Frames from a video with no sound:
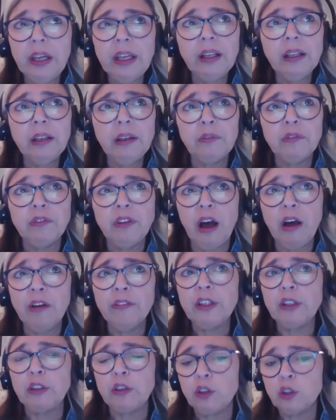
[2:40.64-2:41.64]
it'll
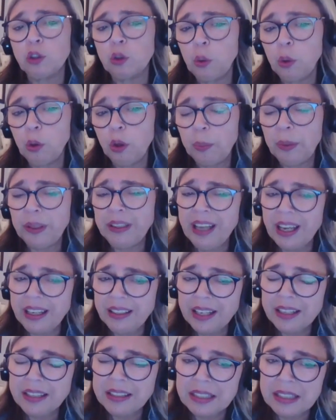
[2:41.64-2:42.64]
involve your school, but
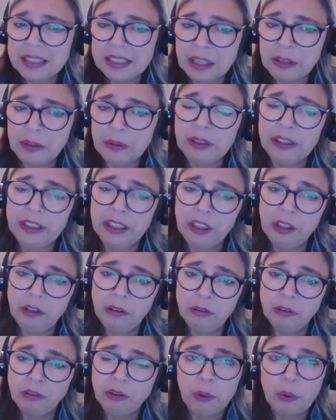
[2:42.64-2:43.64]
not necessarily
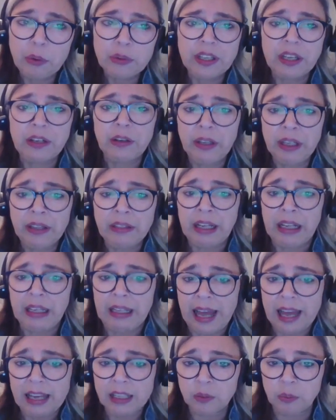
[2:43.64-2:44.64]
those that are in the
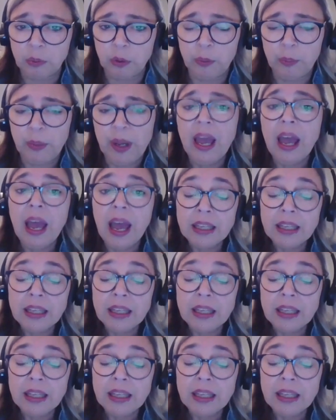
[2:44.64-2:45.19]
classroom.